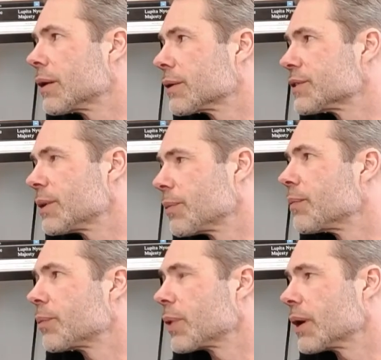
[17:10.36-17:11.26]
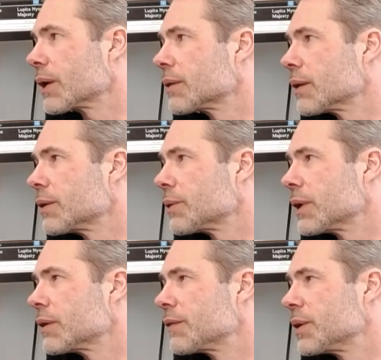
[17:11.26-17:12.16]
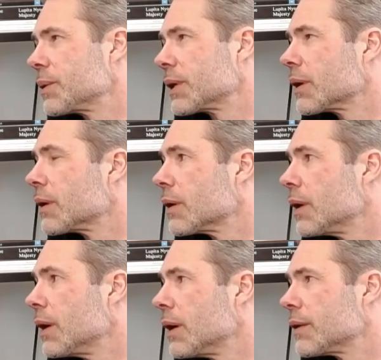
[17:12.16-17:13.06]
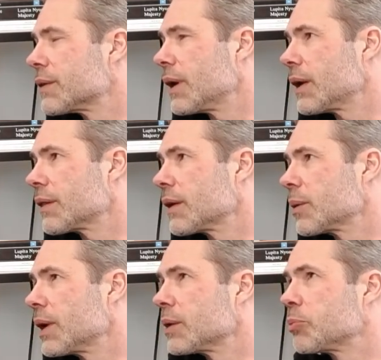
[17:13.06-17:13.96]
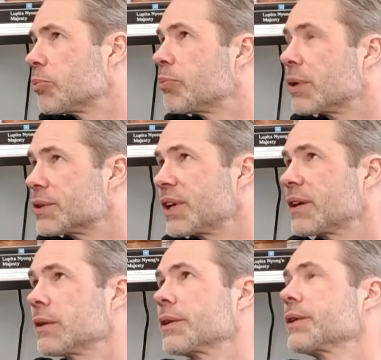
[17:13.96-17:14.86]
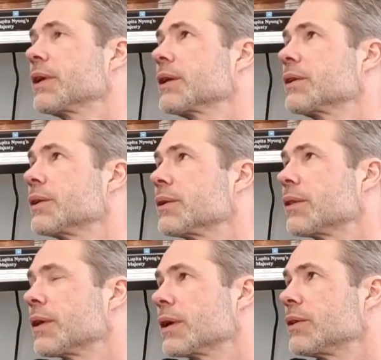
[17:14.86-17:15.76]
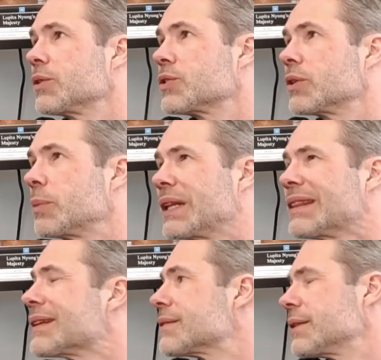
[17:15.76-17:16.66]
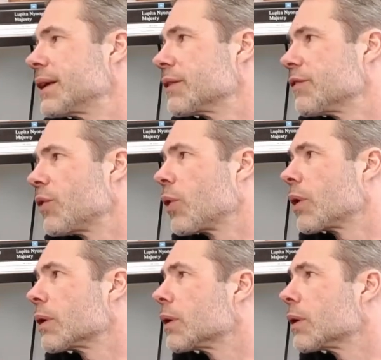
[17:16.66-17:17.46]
some product that you're interviewing, is there anything in particular that you think you should be listening for?